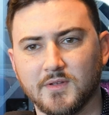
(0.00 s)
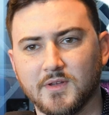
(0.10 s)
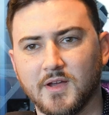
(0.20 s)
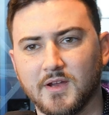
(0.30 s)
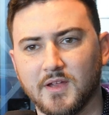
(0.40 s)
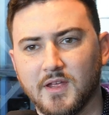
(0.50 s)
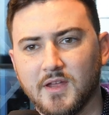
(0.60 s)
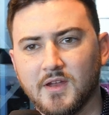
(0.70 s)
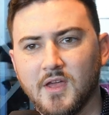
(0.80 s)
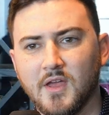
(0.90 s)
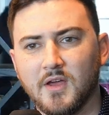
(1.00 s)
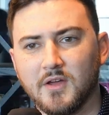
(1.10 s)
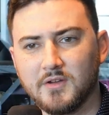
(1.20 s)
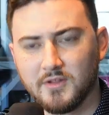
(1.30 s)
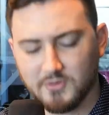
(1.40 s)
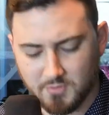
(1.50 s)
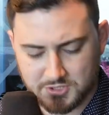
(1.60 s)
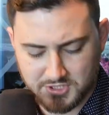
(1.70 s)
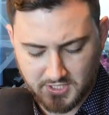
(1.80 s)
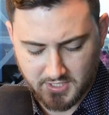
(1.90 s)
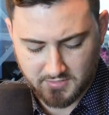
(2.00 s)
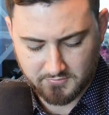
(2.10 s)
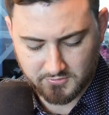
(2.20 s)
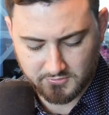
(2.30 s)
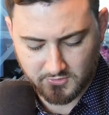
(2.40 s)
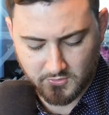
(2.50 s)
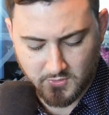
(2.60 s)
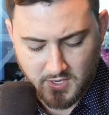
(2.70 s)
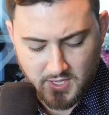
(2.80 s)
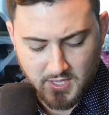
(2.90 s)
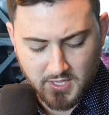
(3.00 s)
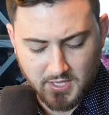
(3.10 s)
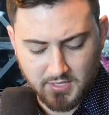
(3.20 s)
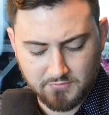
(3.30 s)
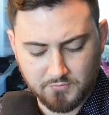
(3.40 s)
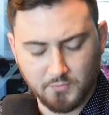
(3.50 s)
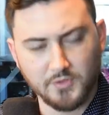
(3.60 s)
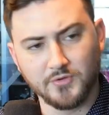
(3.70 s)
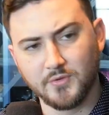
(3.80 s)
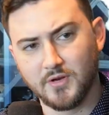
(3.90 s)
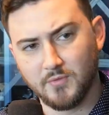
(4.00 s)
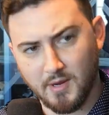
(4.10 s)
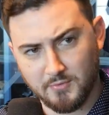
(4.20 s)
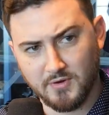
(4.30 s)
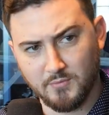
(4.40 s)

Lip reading: Got it. And another question I have, so if we're doing a wraparound